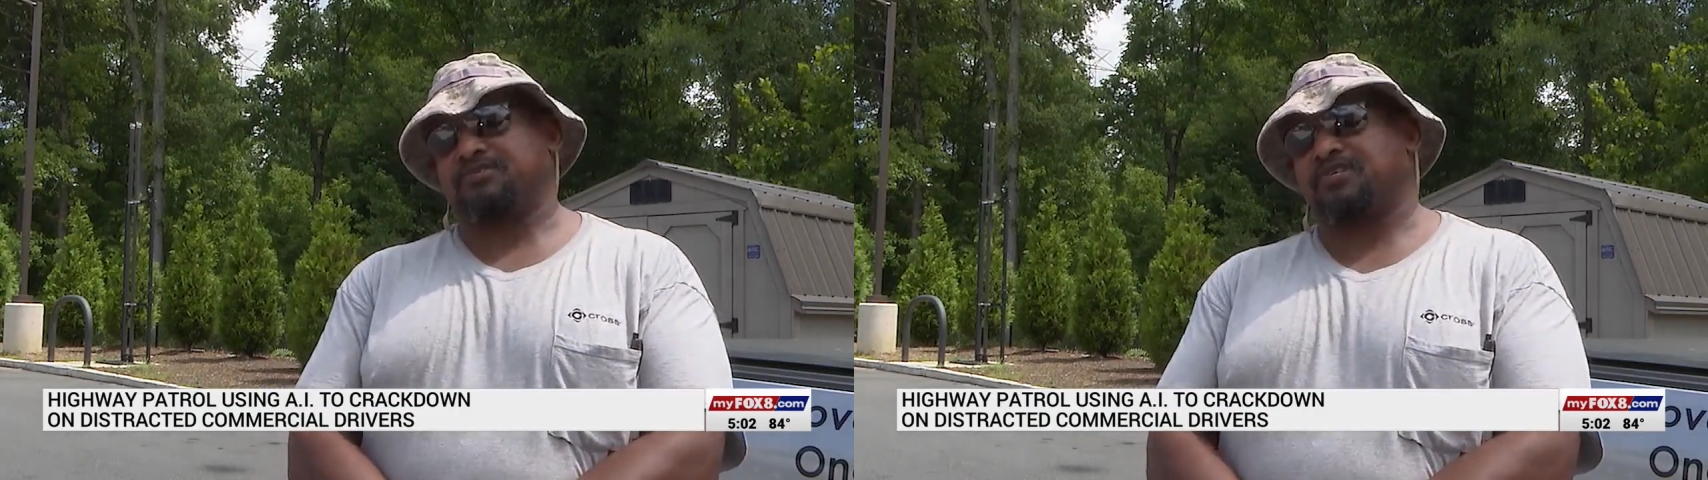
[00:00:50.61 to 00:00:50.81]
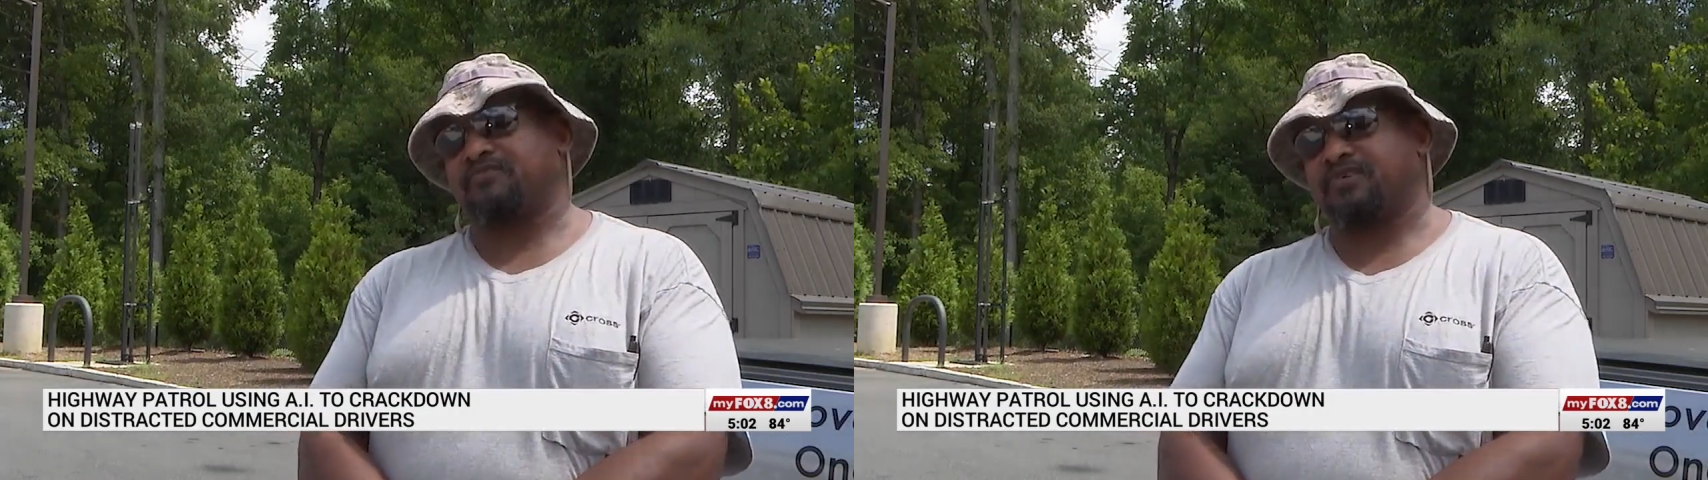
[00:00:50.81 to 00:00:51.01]

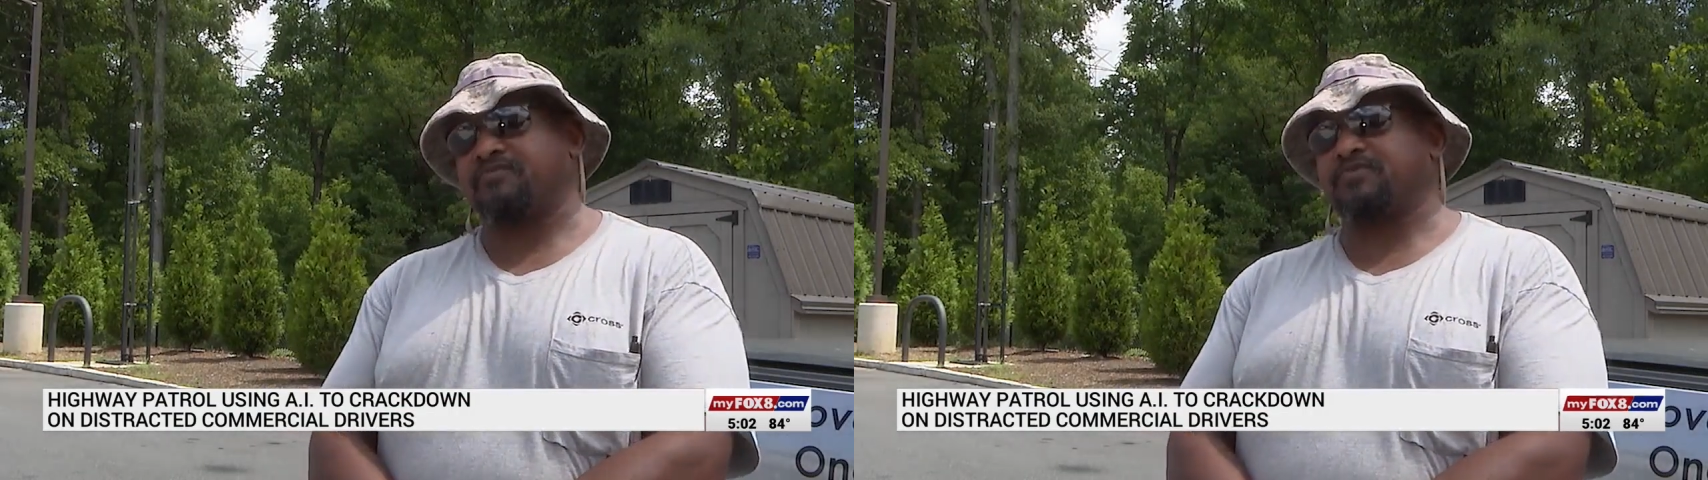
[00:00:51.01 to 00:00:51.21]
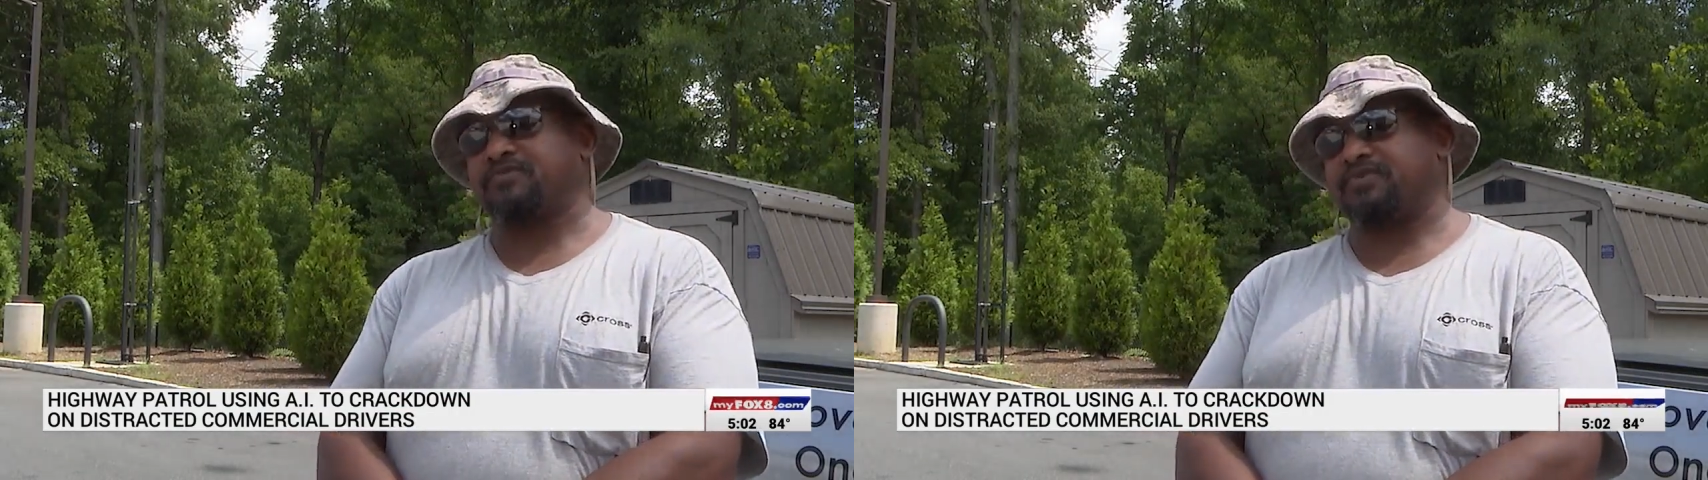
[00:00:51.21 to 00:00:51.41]
truck for
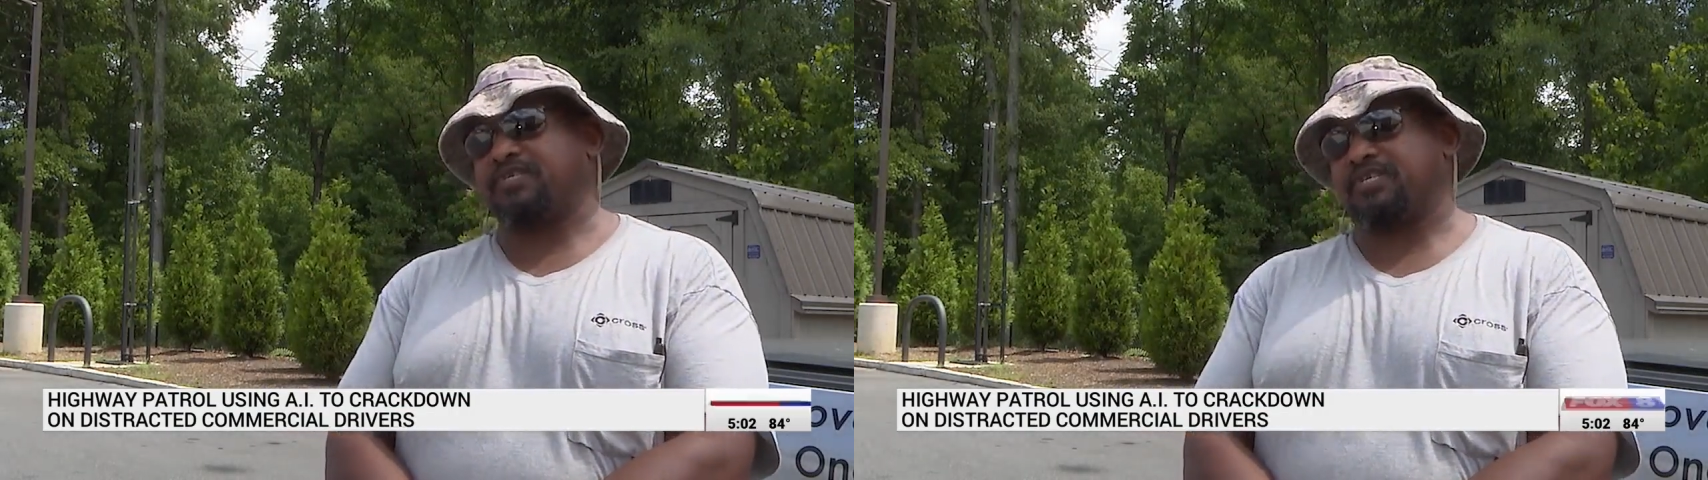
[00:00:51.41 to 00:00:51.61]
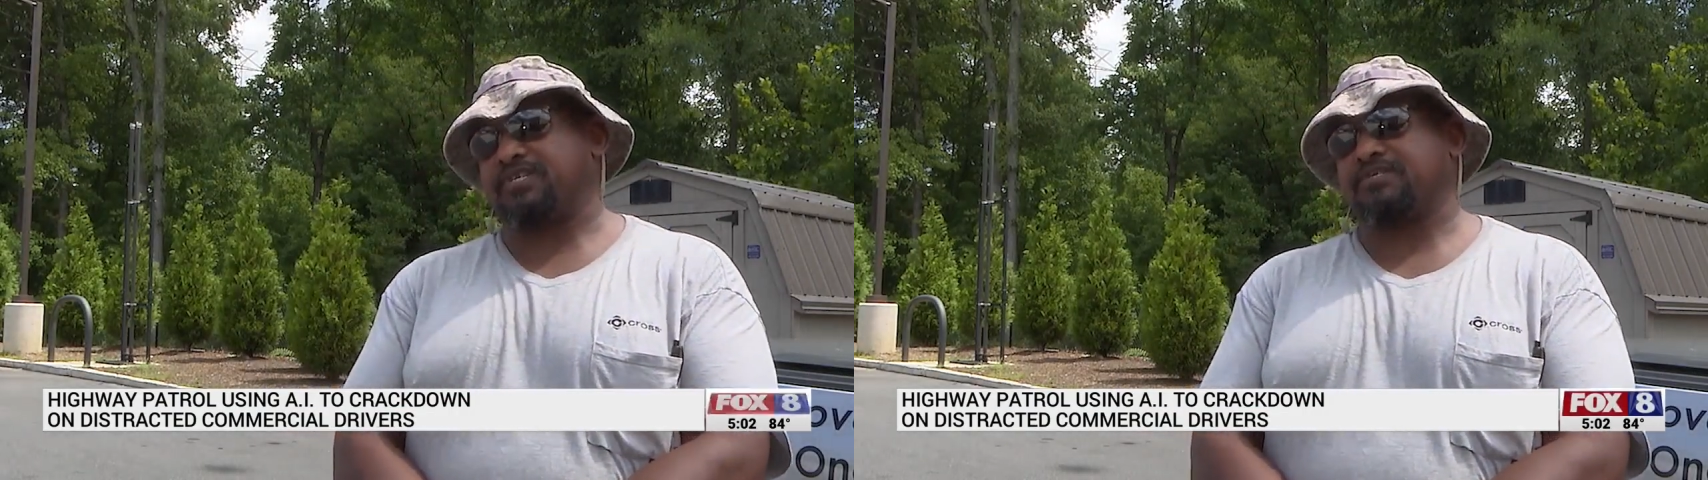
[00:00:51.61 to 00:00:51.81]
over
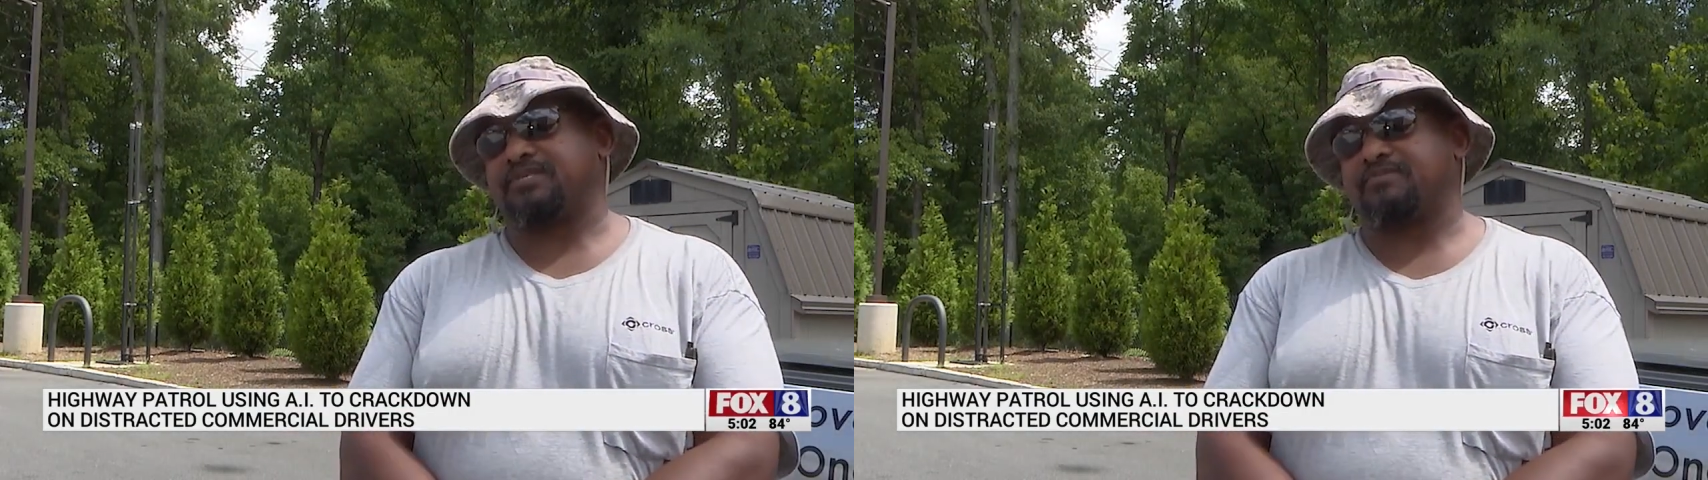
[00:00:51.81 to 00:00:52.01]
20 years,